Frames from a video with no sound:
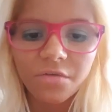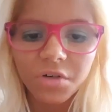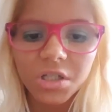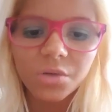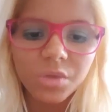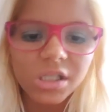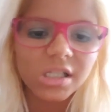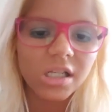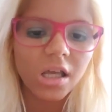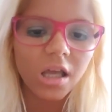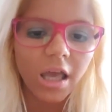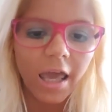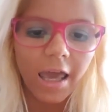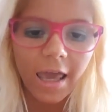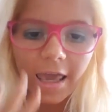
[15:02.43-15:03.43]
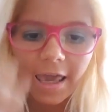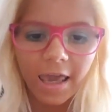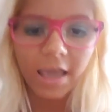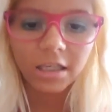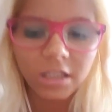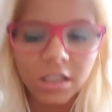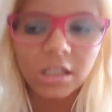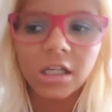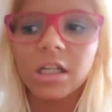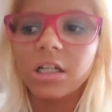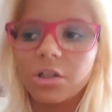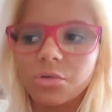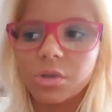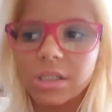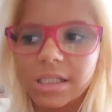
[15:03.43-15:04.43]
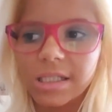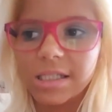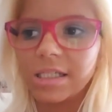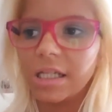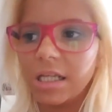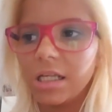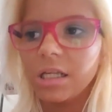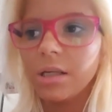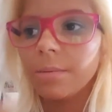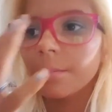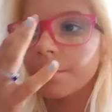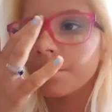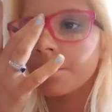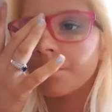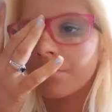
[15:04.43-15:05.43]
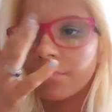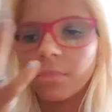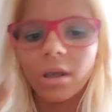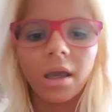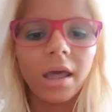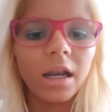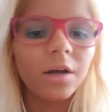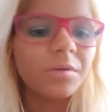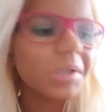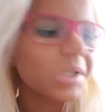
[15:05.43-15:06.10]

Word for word: everything was hanging and it was staying and i